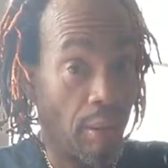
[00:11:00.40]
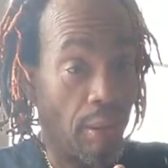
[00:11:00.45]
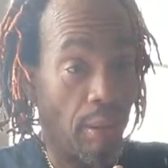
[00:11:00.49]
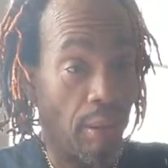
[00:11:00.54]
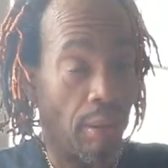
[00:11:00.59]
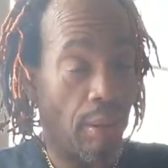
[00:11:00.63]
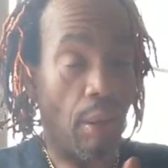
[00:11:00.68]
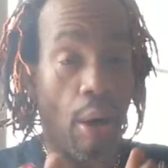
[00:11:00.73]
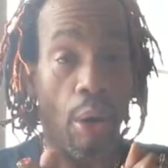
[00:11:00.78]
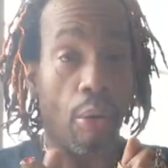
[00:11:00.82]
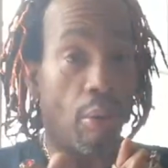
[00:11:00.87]

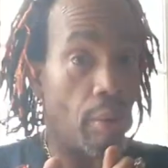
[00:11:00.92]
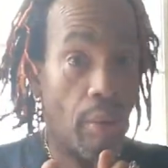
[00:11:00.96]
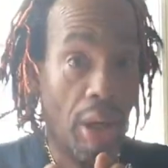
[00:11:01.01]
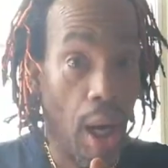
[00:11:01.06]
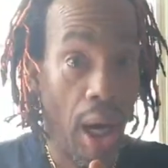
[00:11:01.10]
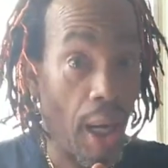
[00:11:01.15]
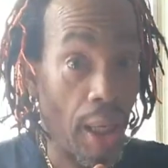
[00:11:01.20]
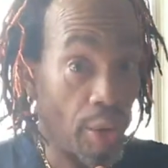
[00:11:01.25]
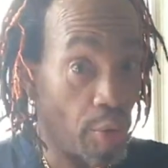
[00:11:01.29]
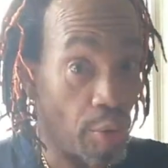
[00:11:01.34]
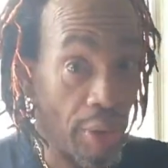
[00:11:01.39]
Oh
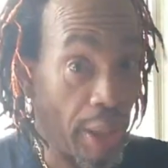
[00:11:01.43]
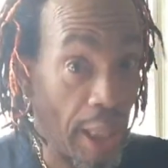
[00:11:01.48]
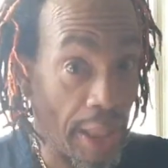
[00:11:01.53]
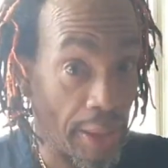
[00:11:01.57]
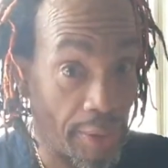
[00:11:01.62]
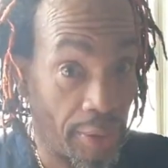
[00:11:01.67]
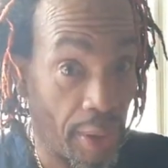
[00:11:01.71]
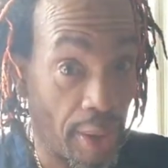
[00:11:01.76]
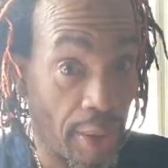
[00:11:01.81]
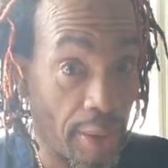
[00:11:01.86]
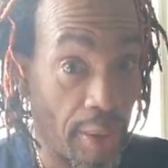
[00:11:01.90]
God, you're not
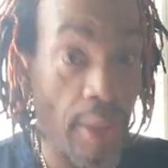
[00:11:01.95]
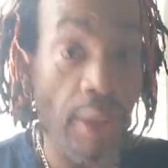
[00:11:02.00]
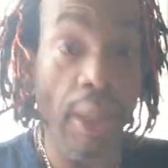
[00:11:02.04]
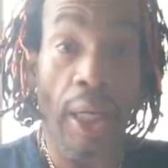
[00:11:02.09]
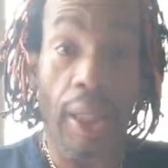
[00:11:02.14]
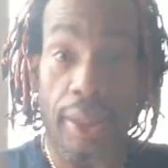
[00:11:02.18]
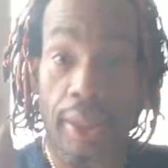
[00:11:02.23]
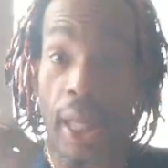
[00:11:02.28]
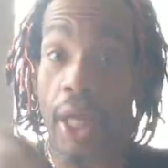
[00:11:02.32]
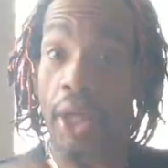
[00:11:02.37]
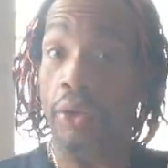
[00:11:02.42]
done.
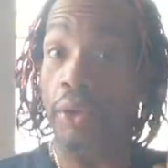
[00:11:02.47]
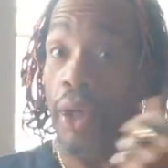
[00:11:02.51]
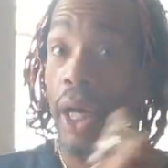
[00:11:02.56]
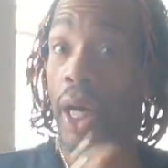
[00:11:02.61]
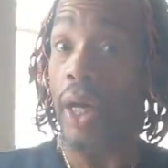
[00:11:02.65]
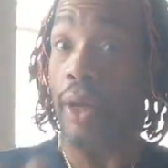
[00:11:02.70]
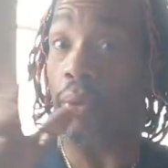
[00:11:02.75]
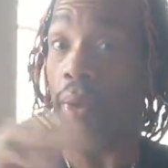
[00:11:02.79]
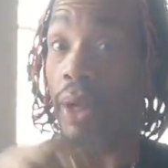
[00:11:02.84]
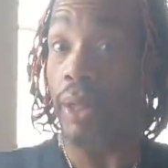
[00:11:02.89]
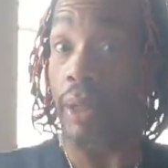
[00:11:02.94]
Then you gotta
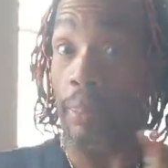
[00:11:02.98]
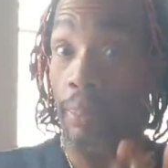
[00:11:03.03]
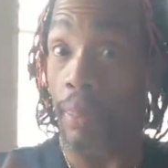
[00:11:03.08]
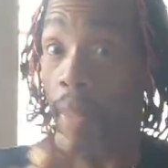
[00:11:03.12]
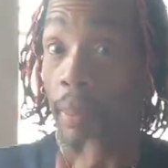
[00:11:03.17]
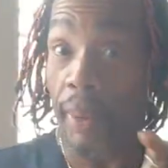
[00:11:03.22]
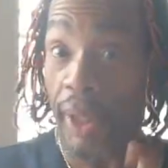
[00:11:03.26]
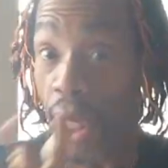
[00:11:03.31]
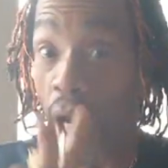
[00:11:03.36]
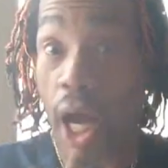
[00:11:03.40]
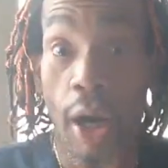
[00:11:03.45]
write the
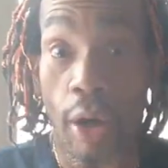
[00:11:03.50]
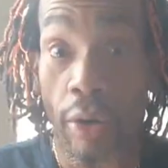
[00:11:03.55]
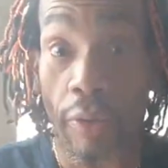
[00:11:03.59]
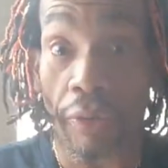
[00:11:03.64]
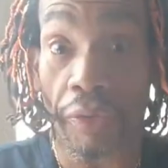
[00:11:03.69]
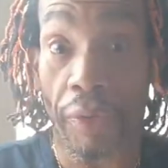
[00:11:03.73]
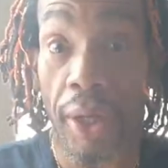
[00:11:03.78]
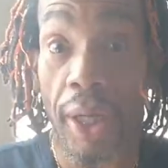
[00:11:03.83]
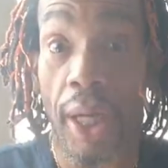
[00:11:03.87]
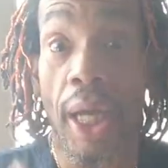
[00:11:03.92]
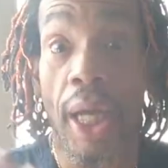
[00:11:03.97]

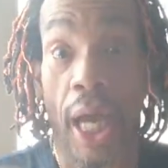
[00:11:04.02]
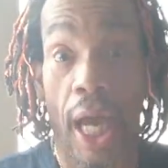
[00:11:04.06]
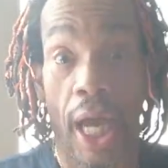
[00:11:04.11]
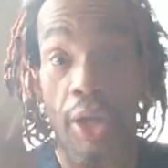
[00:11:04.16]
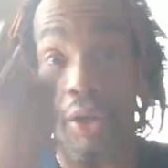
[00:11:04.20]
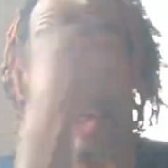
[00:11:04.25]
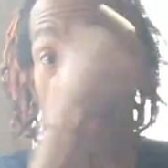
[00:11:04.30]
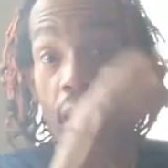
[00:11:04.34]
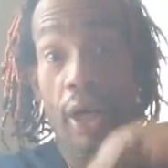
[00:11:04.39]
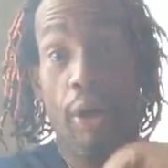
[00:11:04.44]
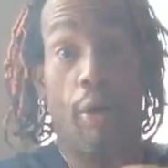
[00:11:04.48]
bibliography, and you
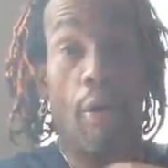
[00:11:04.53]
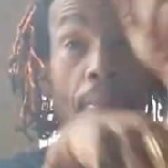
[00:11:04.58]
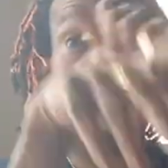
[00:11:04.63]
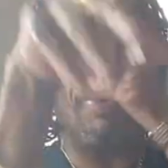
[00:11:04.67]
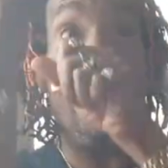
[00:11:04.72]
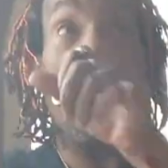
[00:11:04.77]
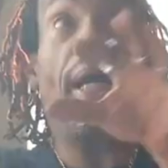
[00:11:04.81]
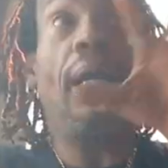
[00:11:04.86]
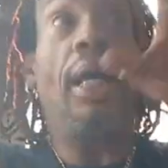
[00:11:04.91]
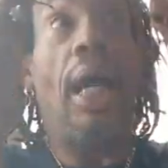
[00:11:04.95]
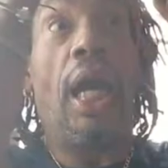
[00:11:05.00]
gotta go
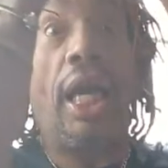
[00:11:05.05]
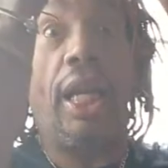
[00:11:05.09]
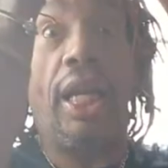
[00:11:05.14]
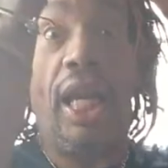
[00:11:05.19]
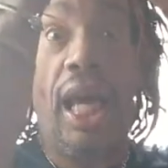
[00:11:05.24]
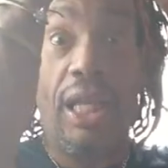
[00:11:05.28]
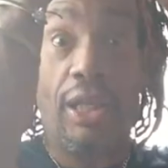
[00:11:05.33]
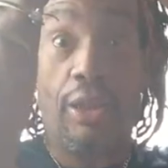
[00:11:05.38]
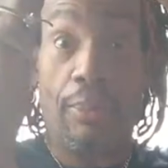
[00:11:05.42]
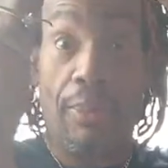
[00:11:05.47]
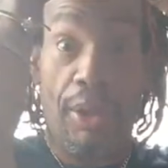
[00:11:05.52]
by, and it
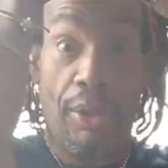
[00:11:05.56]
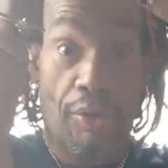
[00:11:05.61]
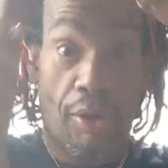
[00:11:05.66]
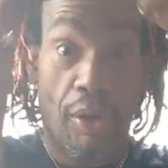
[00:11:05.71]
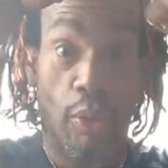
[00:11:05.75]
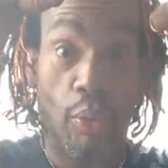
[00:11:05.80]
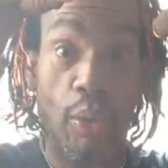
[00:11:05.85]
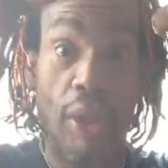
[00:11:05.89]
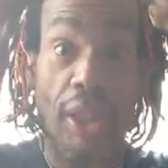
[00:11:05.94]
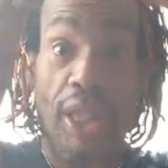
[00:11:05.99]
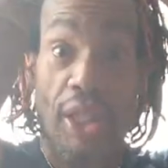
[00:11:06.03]
has to be a certain
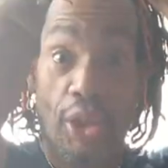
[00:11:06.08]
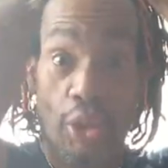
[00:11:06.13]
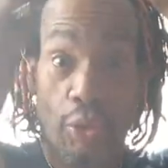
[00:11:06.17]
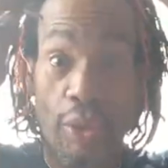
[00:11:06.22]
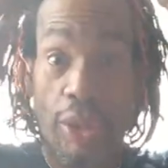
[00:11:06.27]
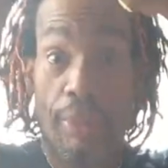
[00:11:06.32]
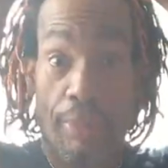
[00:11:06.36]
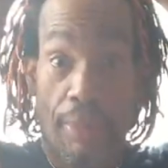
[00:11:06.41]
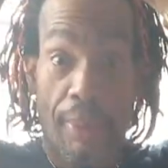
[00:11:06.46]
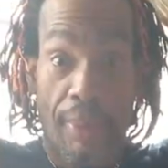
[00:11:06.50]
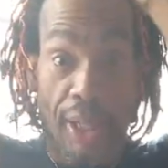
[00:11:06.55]
way that you write
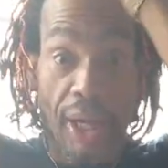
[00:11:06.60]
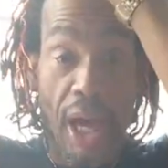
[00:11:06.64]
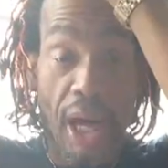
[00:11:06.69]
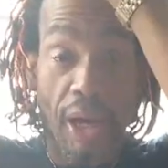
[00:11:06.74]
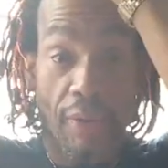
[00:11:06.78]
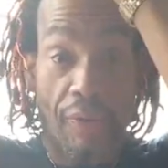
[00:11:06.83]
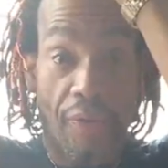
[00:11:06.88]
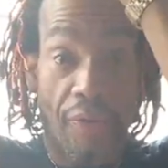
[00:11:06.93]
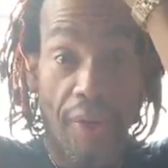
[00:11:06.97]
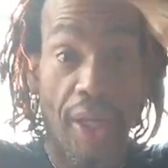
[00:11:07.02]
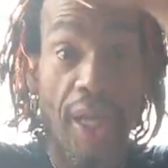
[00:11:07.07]
the
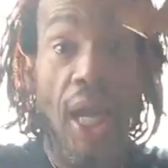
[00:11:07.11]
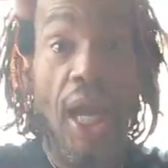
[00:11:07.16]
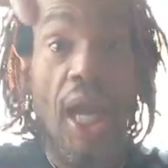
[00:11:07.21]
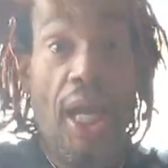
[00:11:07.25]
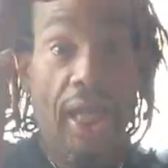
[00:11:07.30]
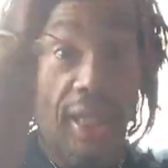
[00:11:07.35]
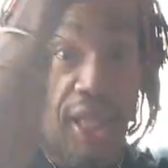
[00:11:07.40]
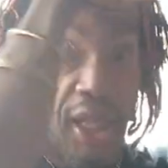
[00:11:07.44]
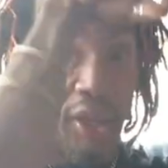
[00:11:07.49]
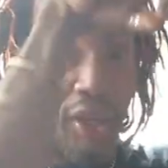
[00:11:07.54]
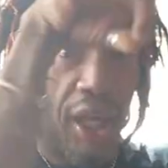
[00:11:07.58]
bibliography, and
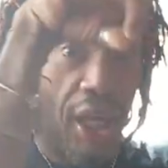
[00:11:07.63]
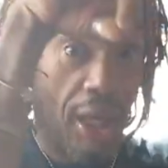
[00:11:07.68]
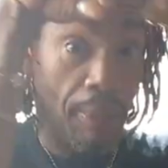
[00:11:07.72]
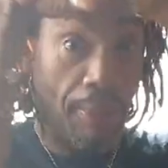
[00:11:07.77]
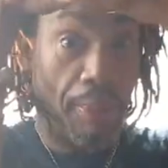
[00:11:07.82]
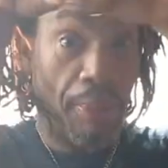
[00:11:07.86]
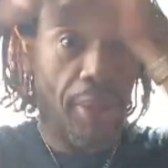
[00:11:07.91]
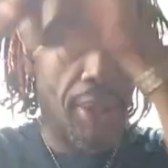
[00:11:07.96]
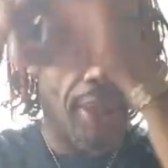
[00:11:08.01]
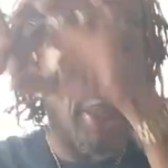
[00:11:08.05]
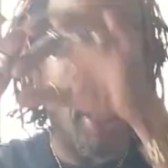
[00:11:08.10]
then you gotta
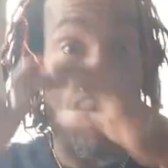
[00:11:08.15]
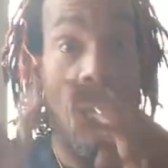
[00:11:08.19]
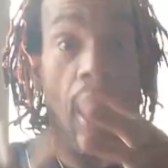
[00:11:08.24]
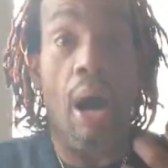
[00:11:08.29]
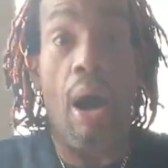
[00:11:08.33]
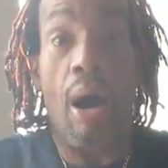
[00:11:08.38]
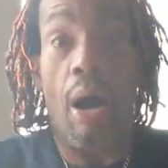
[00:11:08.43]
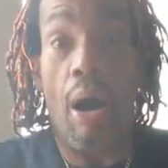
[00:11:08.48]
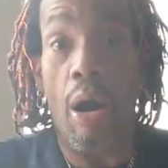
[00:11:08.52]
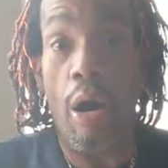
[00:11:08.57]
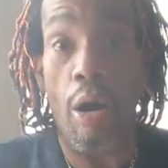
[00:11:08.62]
put in like,
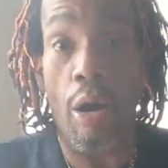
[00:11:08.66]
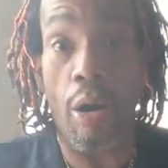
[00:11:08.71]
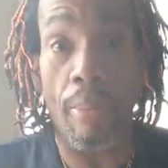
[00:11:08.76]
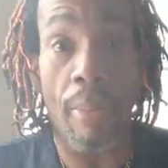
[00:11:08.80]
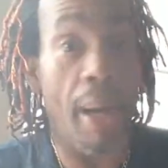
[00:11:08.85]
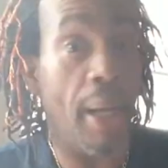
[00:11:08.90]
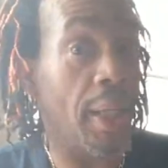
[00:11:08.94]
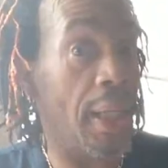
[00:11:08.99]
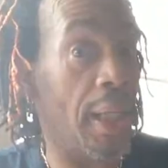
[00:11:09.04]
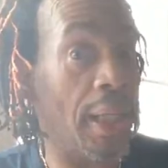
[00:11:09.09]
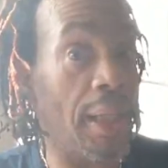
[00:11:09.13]
oh
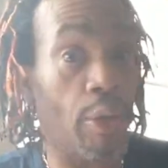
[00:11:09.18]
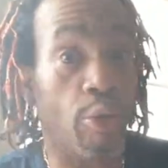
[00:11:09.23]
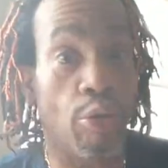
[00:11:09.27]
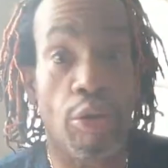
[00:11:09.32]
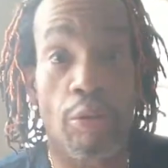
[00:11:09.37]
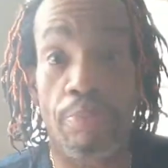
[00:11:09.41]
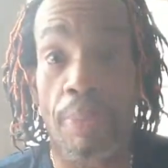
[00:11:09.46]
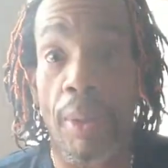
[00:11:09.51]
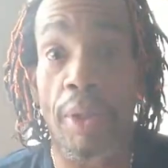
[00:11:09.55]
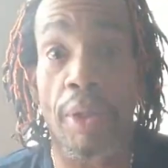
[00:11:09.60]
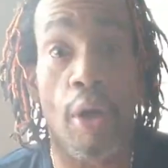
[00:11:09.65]
my God, that could
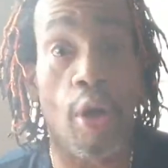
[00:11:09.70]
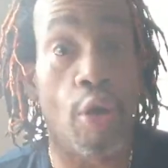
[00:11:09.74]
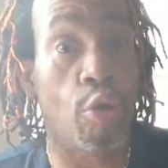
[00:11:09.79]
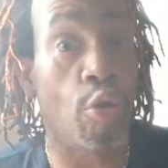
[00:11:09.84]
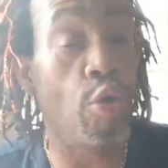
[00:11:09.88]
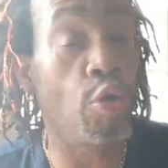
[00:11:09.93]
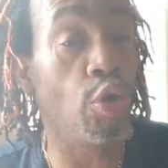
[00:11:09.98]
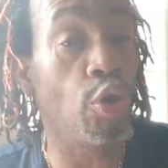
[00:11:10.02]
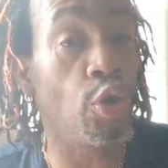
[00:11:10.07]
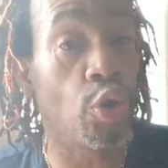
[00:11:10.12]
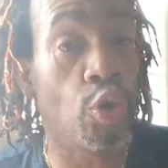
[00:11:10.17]
spend your
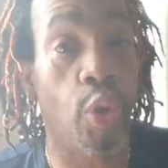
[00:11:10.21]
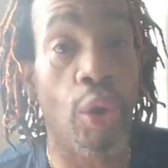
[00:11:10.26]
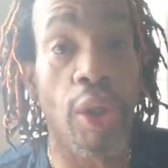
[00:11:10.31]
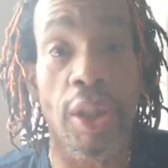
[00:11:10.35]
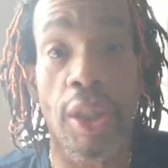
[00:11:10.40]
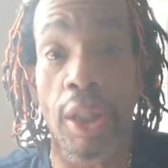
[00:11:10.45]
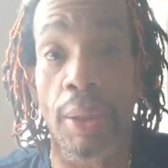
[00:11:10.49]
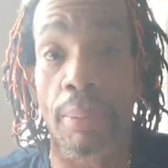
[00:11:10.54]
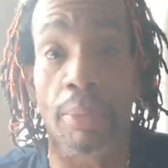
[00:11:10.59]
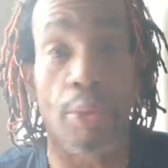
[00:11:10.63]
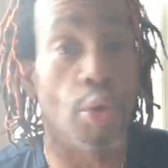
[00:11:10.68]
good
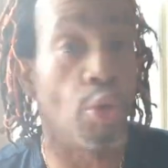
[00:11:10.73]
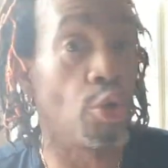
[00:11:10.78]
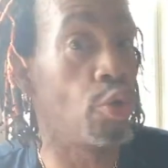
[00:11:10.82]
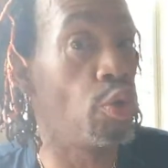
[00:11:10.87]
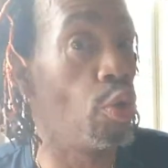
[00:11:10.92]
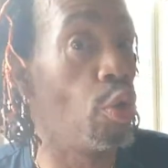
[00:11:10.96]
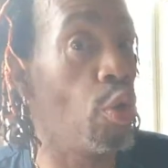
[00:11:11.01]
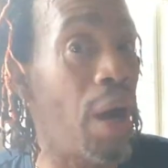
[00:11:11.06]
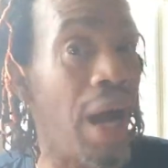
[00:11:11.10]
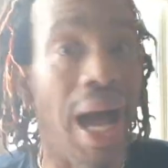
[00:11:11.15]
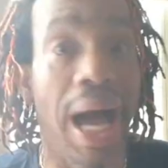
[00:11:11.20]
20 to
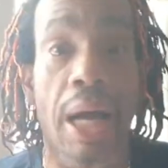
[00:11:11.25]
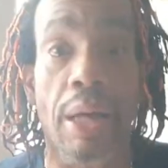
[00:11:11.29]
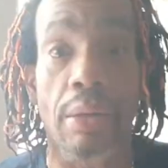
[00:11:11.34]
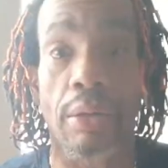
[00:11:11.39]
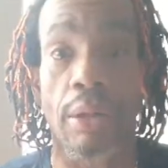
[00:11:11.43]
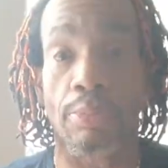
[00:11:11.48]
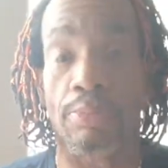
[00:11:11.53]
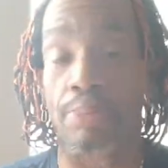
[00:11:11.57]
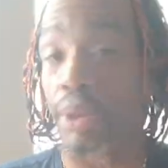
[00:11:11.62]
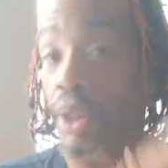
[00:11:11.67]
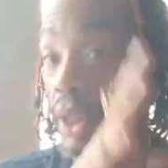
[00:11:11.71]
2 hours
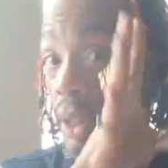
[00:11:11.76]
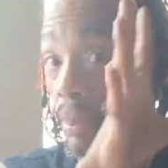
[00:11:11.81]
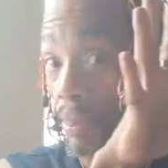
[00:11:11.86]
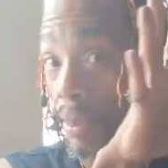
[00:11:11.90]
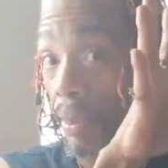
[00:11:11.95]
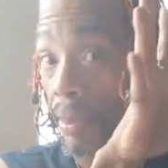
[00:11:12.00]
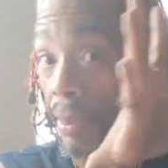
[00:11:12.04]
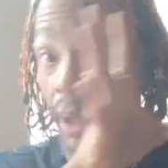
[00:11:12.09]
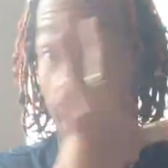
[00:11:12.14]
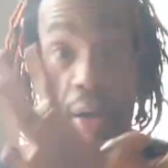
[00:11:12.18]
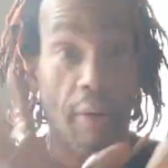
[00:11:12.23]
putting the
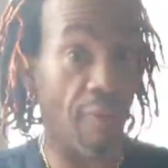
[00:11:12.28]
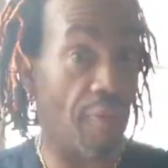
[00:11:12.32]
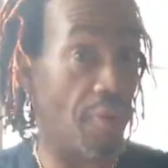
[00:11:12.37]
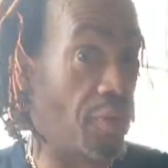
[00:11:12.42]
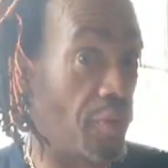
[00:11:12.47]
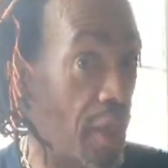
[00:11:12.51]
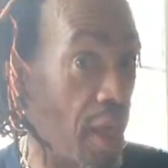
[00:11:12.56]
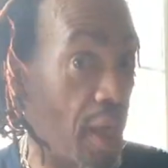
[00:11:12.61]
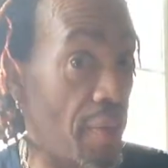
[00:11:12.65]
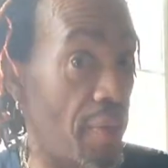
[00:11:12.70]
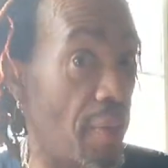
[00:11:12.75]
bibliography
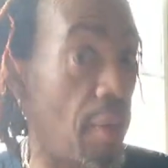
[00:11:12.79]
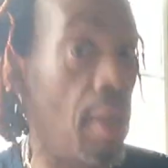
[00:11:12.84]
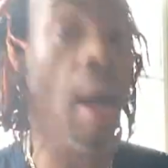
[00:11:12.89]
together,